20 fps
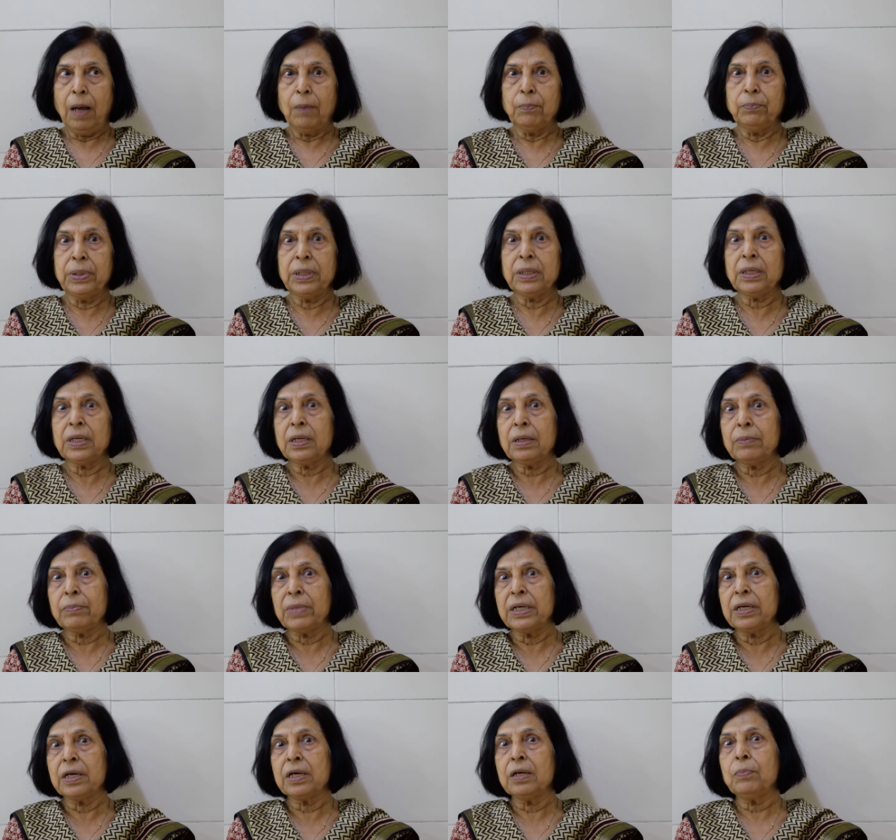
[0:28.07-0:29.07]
Being in a
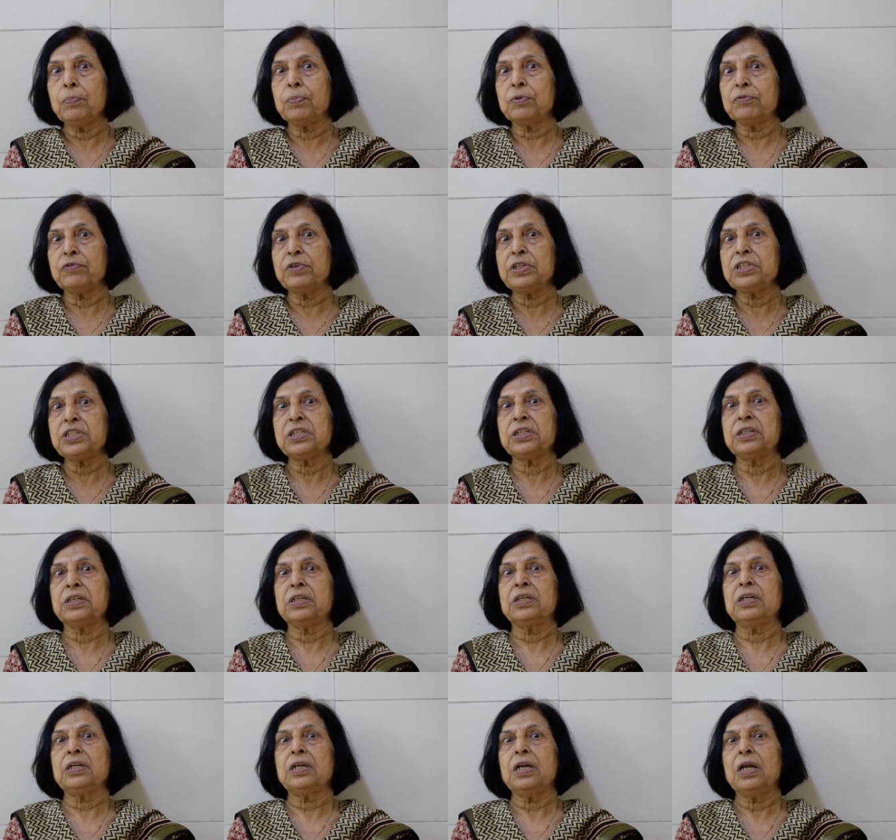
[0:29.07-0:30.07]
medical
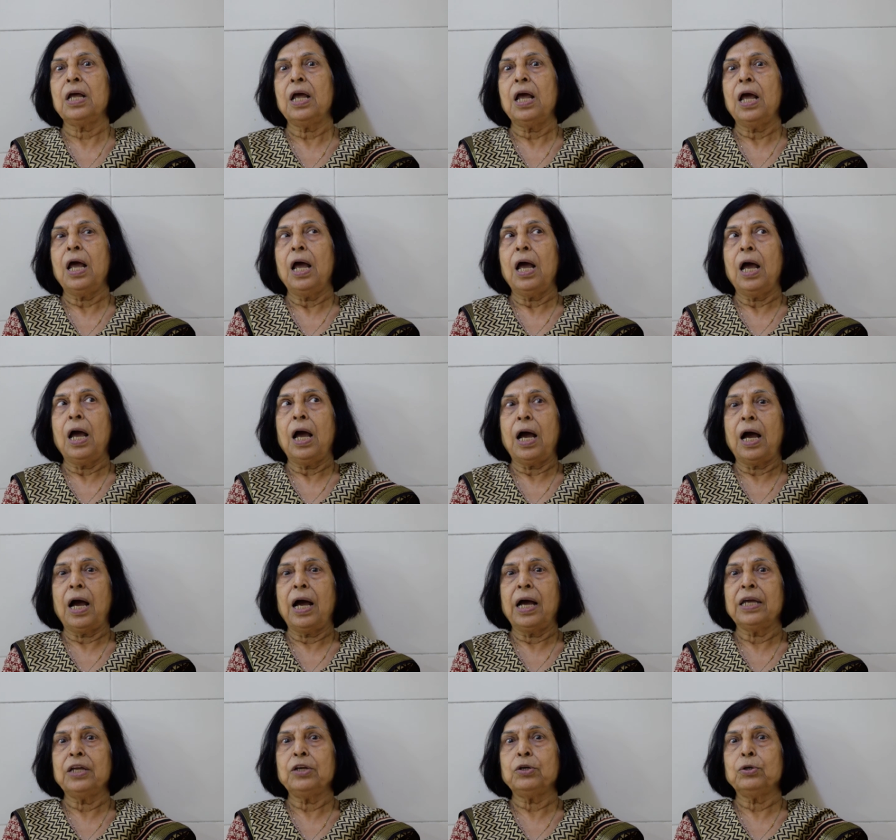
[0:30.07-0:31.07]
profession,
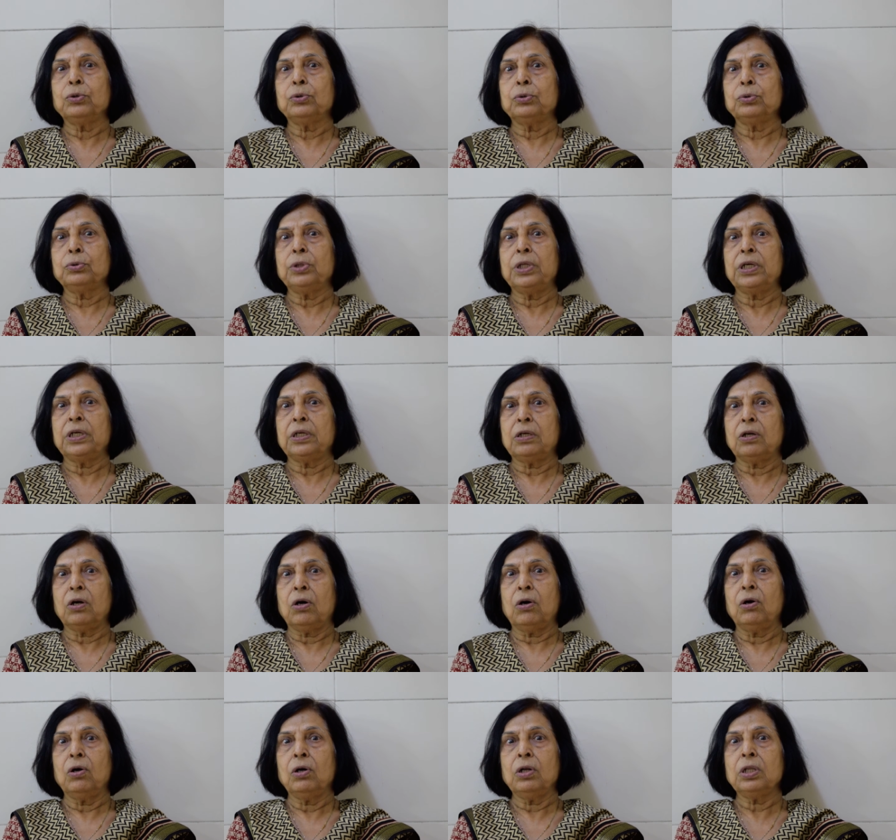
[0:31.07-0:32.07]
I know that
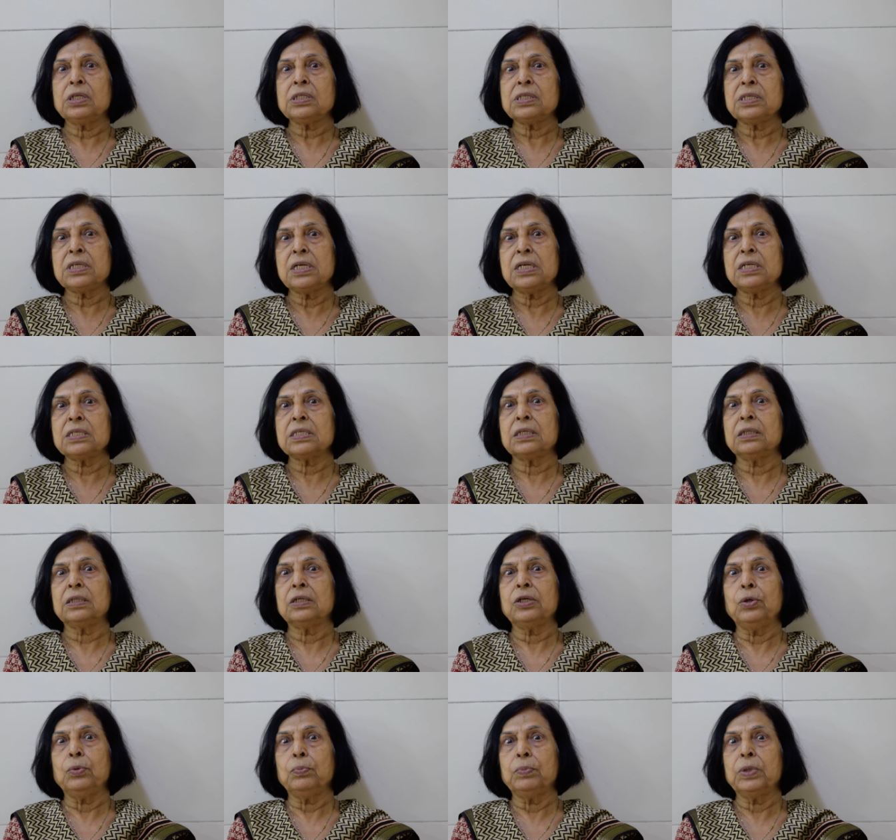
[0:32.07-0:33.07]
all the cells in the
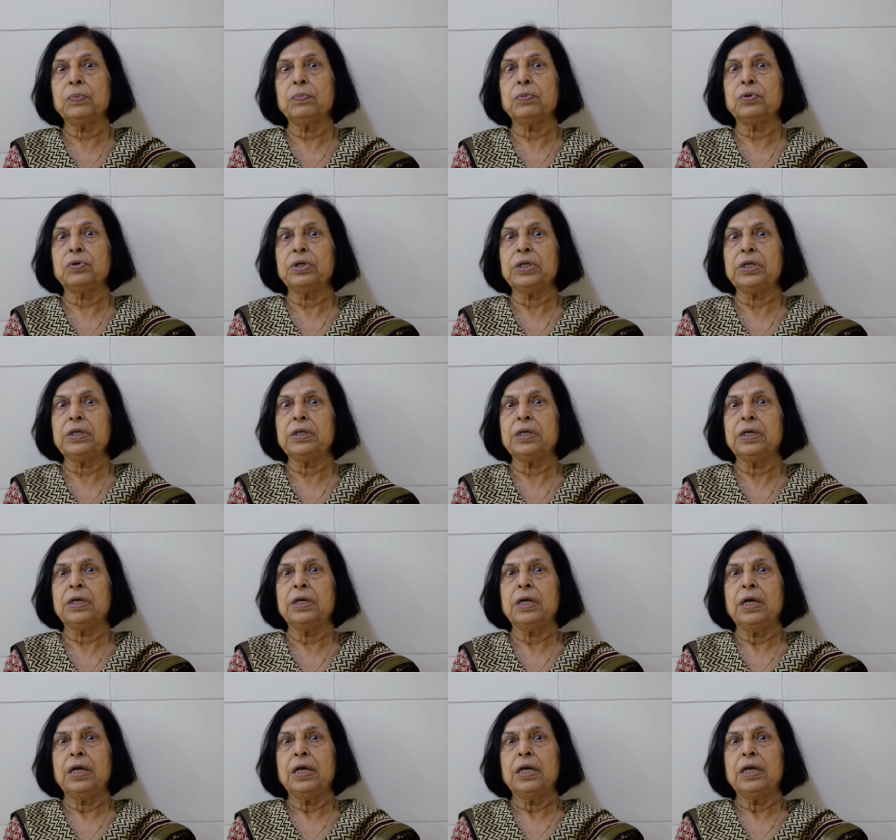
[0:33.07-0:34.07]
human body
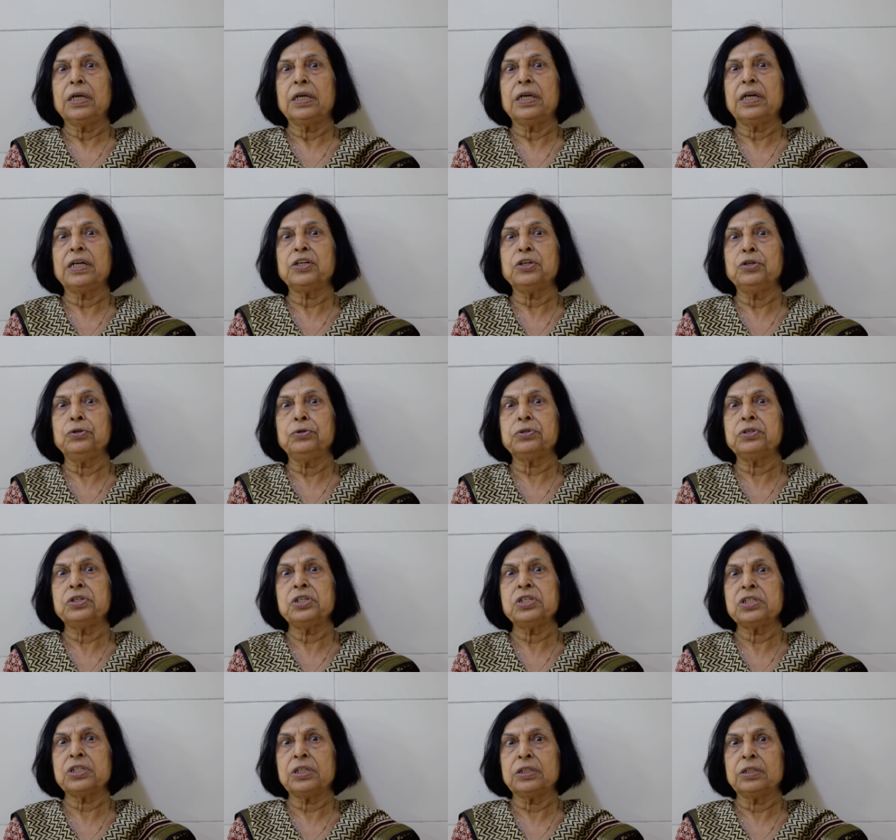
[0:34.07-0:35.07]
get
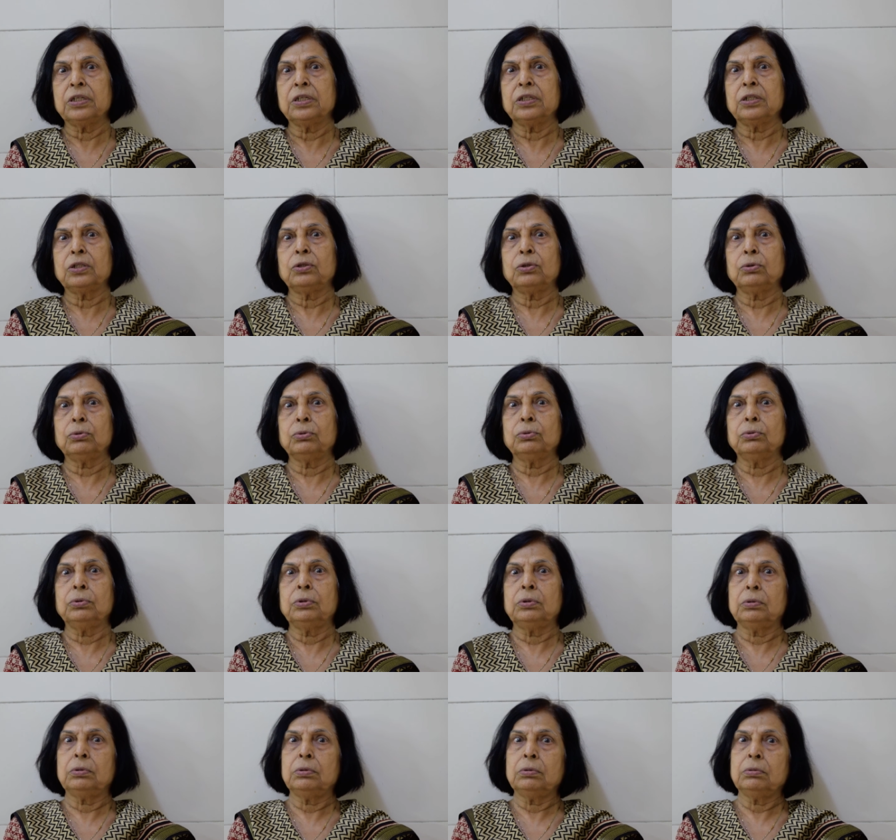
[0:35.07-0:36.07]
nutrition through
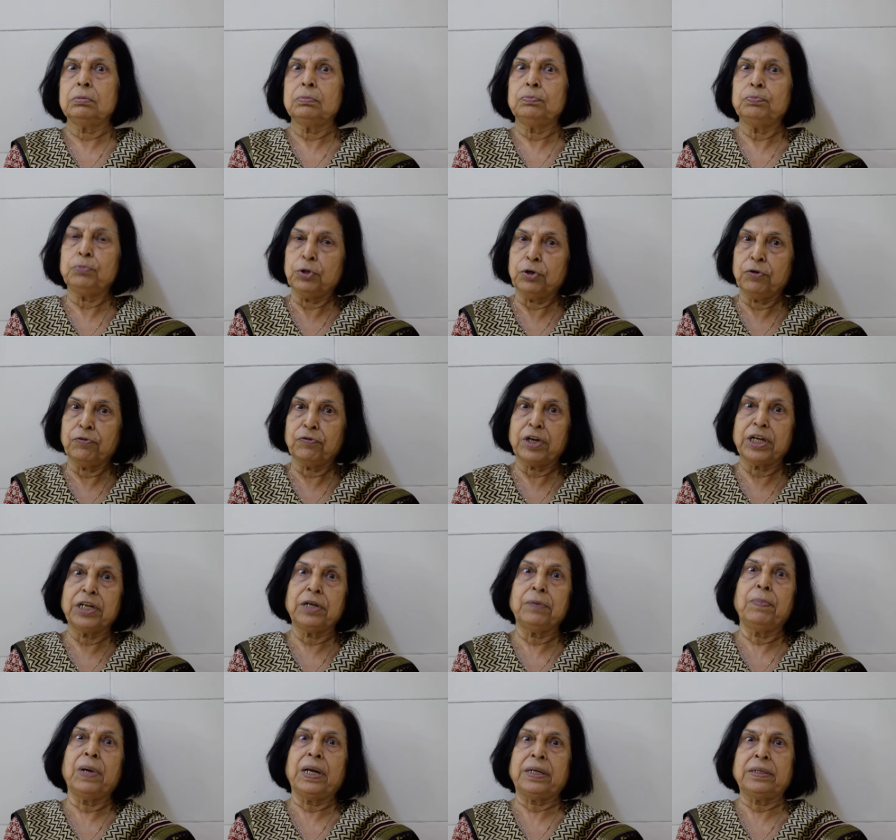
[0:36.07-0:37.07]

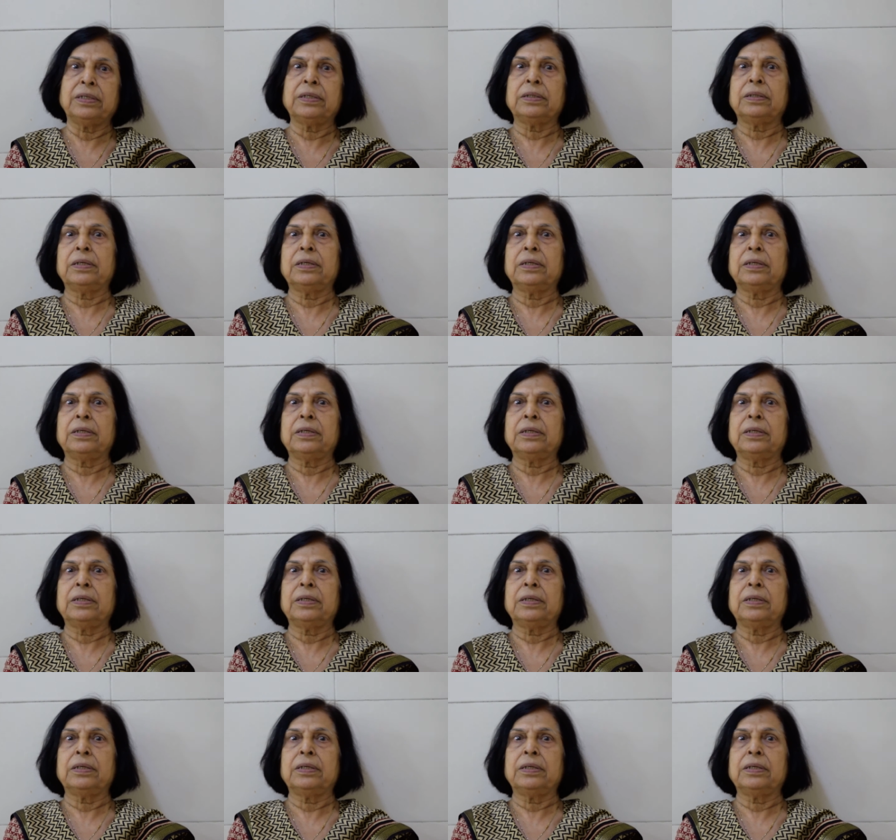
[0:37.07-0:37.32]
purified blood.